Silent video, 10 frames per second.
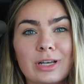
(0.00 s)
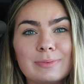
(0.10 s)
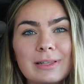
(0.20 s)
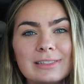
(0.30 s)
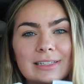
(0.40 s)
So I
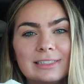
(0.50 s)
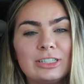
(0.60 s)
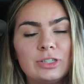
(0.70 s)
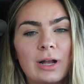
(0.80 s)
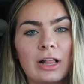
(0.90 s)
spent
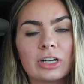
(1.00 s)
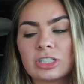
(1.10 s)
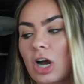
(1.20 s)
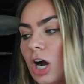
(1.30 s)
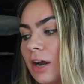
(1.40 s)

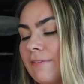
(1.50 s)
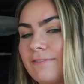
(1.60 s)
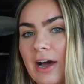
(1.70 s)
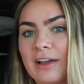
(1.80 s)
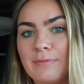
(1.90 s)
$62 on
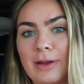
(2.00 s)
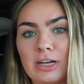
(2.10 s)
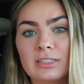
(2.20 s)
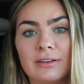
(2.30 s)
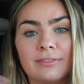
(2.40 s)
five
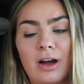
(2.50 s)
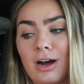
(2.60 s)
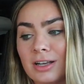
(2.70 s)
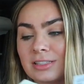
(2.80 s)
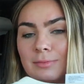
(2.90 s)
pairs of
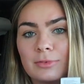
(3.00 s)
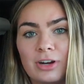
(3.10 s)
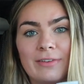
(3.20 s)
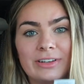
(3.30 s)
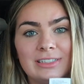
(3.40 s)
awesome
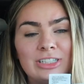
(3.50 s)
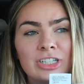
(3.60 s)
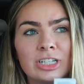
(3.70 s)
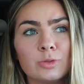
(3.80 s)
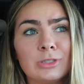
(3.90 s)
graphic
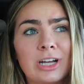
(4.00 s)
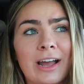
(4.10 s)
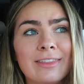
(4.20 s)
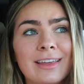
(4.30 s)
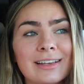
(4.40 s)
t-shirts, which
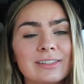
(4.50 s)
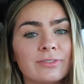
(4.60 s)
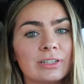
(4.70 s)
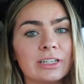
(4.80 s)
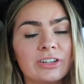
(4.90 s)
I think is a
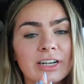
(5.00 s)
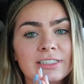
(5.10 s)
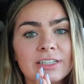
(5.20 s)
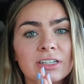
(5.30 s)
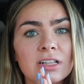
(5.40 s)
really great
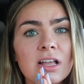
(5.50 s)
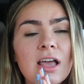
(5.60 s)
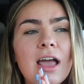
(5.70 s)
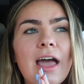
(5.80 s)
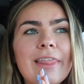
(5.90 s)
deal.
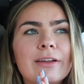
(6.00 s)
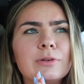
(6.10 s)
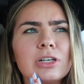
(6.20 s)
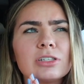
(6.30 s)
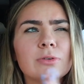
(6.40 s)
And then it
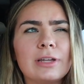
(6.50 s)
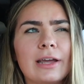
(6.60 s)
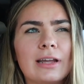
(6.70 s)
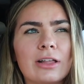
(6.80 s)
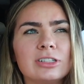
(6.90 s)
was also
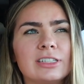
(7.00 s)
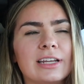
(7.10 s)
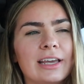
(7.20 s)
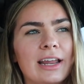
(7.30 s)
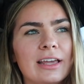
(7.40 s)
$9 to
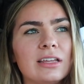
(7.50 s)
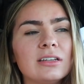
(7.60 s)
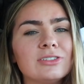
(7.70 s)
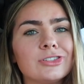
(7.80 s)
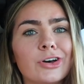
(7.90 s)
get
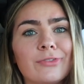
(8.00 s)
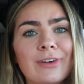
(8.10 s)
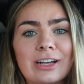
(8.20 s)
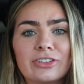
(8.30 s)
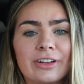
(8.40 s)
in. So
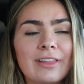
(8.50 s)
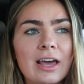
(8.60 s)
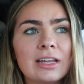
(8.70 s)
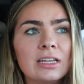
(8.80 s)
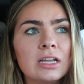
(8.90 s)
factoring
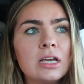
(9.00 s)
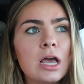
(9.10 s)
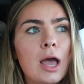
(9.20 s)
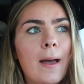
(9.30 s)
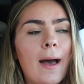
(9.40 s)
that in,
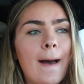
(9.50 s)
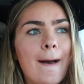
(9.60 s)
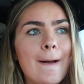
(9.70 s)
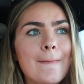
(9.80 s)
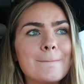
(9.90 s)

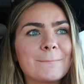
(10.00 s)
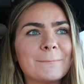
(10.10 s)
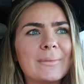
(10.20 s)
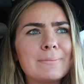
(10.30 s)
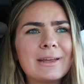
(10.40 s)

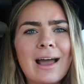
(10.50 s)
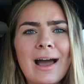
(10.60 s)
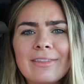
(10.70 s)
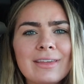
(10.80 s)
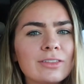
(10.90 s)
um, but
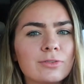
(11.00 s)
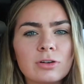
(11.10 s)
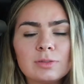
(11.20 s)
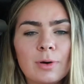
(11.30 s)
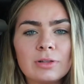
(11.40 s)
I think the
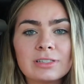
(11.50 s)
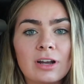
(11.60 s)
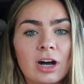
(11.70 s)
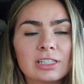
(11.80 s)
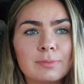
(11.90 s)
Rose Bowl is
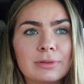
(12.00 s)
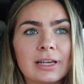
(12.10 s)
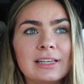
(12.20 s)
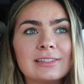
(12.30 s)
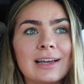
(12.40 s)
an awesome
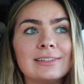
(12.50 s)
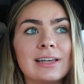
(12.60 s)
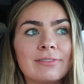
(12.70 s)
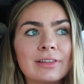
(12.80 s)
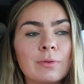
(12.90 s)
place. I
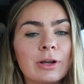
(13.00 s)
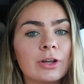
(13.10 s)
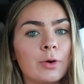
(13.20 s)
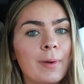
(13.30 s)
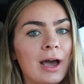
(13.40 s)
definitely want to
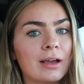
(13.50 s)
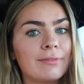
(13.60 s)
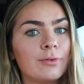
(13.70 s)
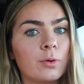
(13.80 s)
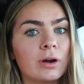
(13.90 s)
go back
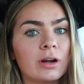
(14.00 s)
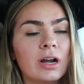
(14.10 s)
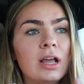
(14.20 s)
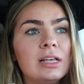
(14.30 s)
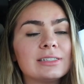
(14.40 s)
for
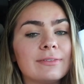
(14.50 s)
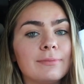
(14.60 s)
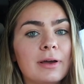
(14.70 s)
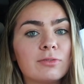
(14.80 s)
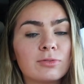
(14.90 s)

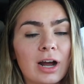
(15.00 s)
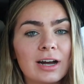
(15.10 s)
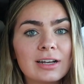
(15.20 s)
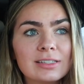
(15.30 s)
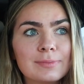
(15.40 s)
some
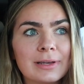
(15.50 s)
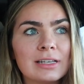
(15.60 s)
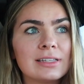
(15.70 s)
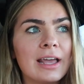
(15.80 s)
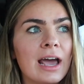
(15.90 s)
rugs
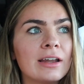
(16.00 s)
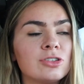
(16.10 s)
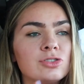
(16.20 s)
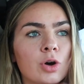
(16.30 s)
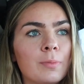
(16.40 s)
because they had
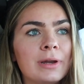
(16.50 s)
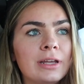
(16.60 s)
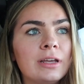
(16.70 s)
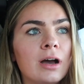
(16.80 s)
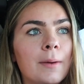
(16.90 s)
so
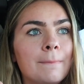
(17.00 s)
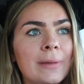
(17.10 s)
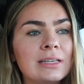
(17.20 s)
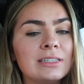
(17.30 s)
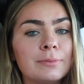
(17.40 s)
many
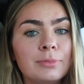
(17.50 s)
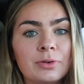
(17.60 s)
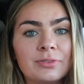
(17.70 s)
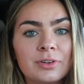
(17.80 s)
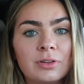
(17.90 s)
amazing,
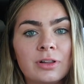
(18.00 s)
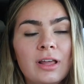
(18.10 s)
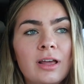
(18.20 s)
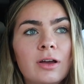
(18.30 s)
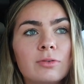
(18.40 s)
beautiful
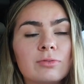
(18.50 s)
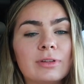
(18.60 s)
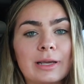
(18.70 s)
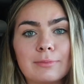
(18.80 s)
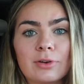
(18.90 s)

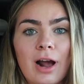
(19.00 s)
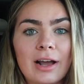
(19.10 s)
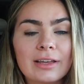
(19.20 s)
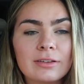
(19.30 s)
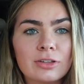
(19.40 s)
like
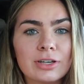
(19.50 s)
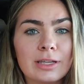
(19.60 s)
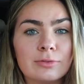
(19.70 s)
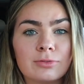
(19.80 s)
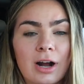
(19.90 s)
Moroccan
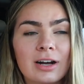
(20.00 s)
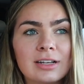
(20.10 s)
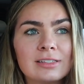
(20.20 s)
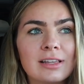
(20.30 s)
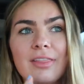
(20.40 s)
looking
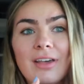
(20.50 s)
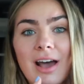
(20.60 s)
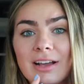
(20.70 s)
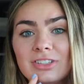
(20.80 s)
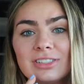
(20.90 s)
rugs that
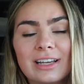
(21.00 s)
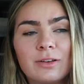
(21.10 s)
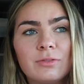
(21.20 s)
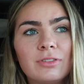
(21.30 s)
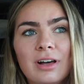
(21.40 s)
I just like
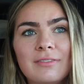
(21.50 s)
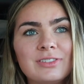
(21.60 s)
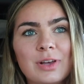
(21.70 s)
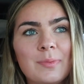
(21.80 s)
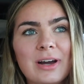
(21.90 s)
love
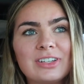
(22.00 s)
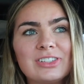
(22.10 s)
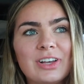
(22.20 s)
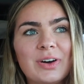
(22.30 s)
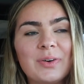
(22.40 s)
so much.
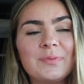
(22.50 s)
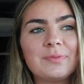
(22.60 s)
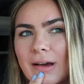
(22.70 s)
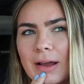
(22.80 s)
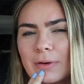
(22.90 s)
So
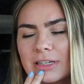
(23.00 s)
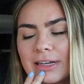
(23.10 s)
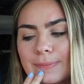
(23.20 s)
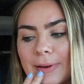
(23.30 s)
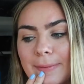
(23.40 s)
now I wish I
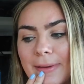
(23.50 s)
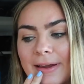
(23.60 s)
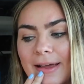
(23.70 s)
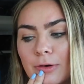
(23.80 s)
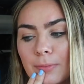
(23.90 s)
didn't buy
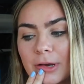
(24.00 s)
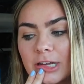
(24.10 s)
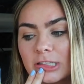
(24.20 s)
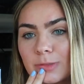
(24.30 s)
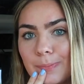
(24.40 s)
mine at Home
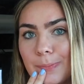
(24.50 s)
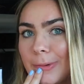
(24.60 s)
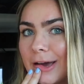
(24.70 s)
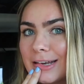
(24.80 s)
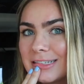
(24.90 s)
Goods,
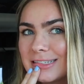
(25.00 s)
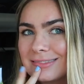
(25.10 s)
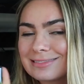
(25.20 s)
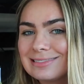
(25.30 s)
but